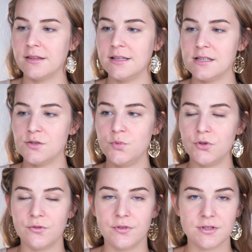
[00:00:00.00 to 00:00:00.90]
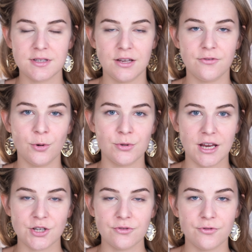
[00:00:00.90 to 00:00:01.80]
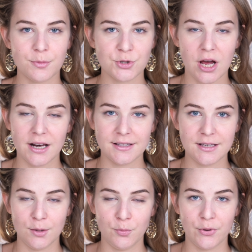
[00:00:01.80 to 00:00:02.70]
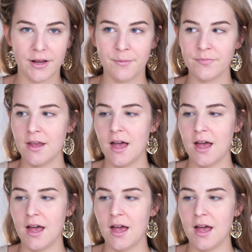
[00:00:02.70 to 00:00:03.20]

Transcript: This is Beautiful Skin foundation from Charlotte Tilbury.